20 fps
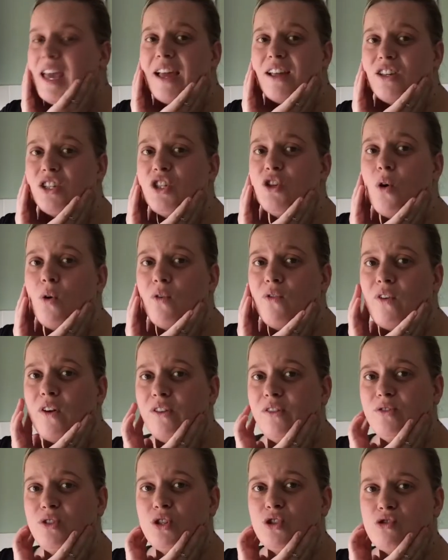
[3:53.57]
Yeah, it's your
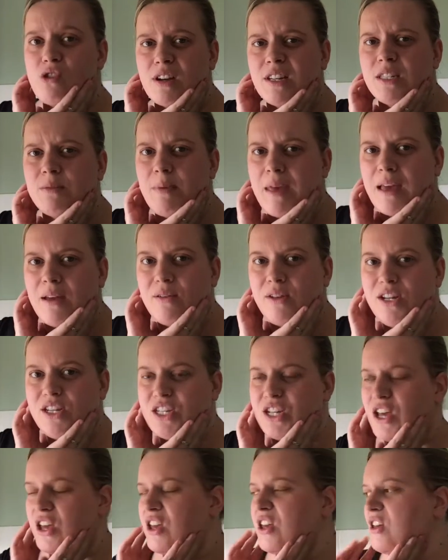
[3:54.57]
fault. You stress me out, you
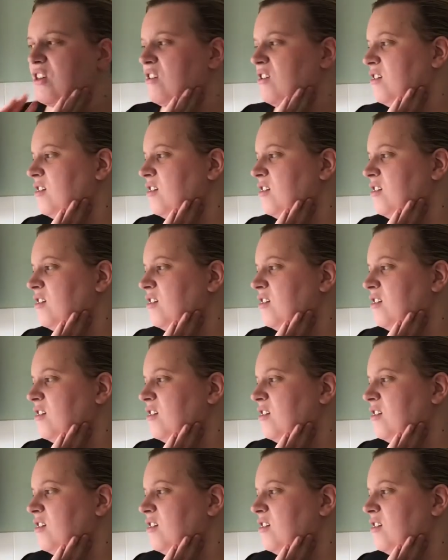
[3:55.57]
do.